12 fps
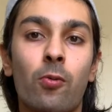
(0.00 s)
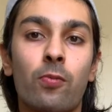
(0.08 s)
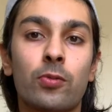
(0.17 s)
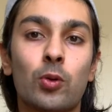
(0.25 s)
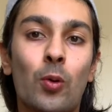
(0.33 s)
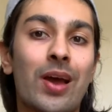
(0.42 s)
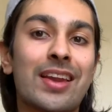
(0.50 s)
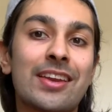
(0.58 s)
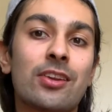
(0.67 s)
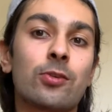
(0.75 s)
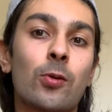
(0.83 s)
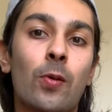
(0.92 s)
Do I need to
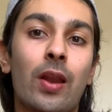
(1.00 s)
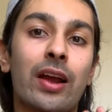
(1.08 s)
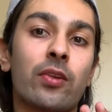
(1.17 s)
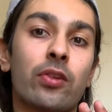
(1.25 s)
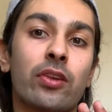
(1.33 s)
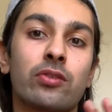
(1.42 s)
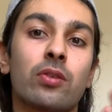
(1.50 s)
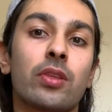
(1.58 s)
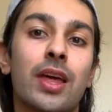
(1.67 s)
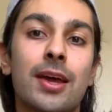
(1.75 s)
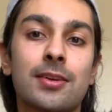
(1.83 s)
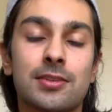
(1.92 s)
do it like this or
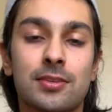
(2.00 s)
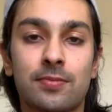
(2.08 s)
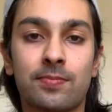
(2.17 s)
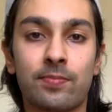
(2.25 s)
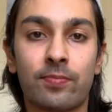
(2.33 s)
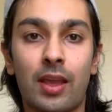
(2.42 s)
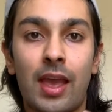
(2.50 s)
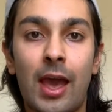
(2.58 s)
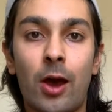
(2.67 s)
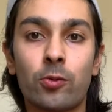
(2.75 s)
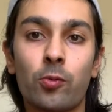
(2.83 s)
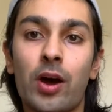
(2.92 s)
that? How
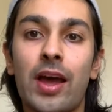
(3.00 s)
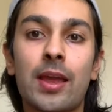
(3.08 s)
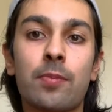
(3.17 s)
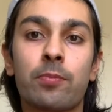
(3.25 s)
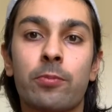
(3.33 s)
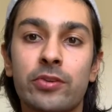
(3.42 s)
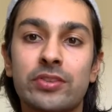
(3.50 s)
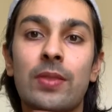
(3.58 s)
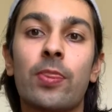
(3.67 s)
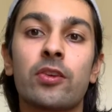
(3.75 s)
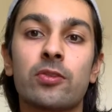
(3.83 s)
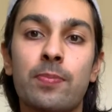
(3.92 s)
do I present
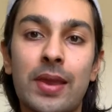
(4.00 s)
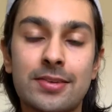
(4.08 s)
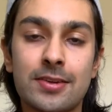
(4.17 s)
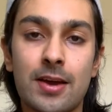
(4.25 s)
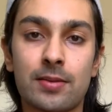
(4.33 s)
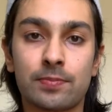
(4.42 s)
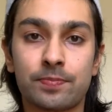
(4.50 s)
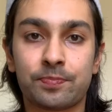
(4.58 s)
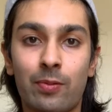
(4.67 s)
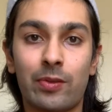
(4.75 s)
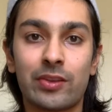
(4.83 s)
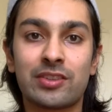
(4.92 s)
this better?
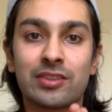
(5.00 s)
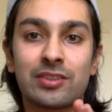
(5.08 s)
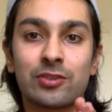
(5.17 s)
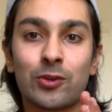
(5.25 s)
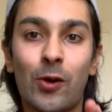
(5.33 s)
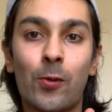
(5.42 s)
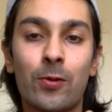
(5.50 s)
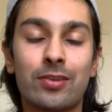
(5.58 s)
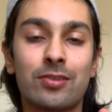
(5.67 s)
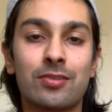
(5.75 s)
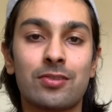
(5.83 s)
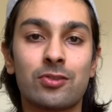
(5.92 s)
This is shown
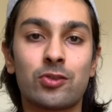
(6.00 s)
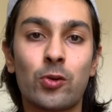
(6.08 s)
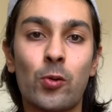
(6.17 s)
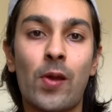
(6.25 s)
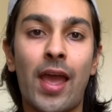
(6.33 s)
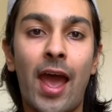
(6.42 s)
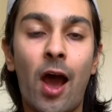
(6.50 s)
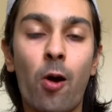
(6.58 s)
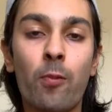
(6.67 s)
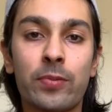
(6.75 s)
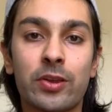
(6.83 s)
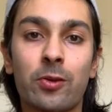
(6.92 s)
to
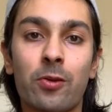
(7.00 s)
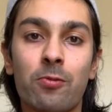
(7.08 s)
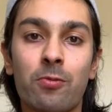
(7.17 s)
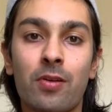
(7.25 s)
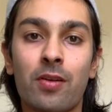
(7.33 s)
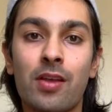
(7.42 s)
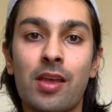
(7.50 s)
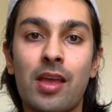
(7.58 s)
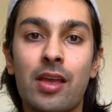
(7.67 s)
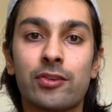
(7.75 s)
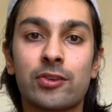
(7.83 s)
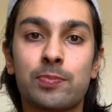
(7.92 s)
help you
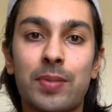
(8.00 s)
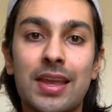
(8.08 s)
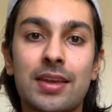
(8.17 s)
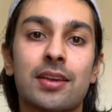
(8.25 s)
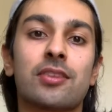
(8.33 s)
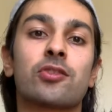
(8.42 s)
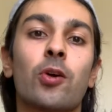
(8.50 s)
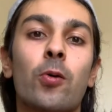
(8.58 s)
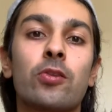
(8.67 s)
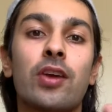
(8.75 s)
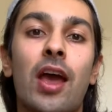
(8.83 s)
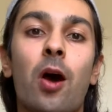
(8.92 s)
speak. It's shown
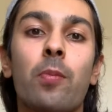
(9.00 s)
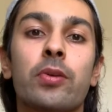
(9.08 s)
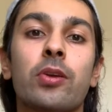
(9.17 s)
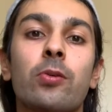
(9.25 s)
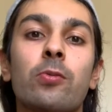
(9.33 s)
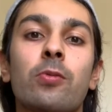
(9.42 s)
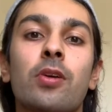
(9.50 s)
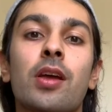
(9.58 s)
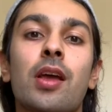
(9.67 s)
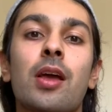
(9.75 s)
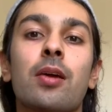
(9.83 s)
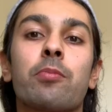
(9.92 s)
to help you
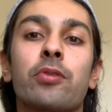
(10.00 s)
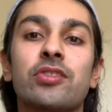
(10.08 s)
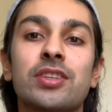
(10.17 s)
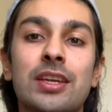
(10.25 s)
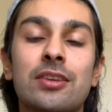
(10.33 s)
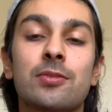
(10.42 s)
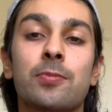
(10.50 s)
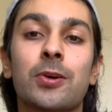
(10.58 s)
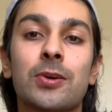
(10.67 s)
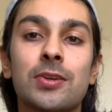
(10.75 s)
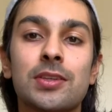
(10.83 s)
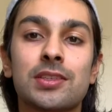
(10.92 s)
present,
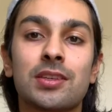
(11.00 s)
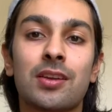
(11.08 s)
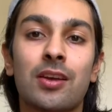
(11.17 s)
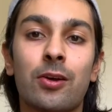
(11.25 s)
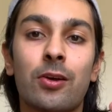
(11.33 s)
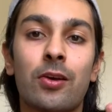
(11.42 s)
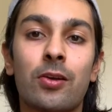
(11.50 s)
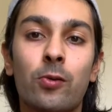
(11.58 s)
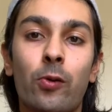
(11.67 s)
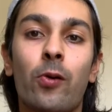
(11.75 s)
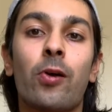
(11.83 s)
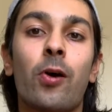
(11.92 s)
because
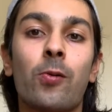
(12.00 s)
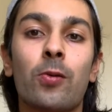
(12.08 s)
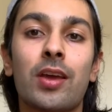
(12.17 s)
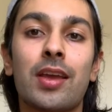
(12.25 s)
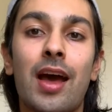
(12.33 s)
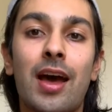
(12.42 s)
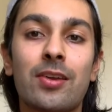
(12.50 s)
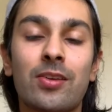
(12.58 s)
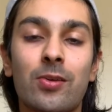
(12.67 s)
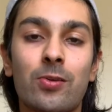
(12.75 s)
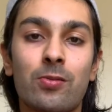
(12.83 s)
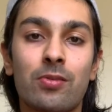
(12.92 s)
not only are
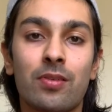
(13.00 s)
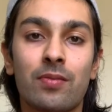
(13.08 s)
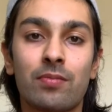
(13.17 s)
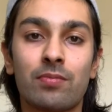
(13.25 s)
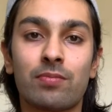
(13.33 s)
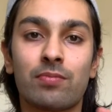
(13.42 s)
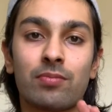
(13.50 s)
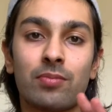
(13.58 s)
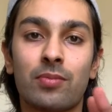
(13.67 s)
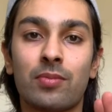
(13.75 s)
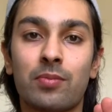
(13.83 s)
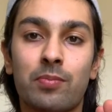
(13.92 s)
you
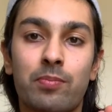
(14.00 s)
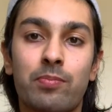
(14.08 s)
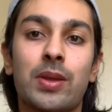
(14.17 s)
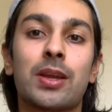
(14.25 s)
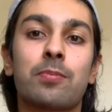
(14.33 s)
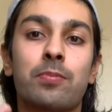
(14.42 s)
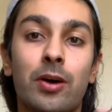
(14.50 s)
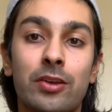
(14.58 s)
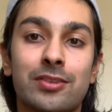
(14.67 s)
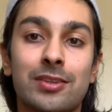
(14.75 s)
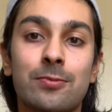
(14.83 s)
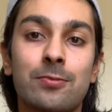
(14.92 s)
being positive